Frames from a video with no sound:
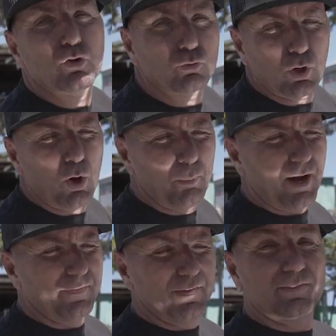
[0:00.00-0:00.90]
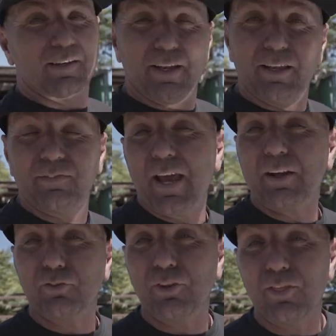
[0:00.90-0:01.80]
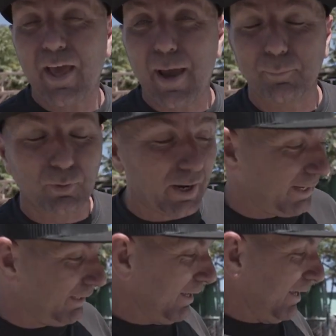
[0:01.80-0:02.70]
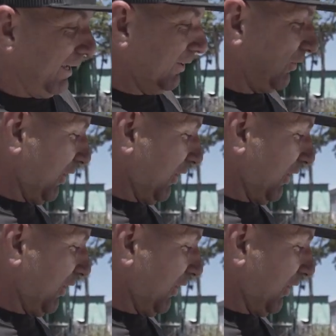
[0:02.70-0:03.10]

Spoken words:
of chrome on this, it is actually that bright and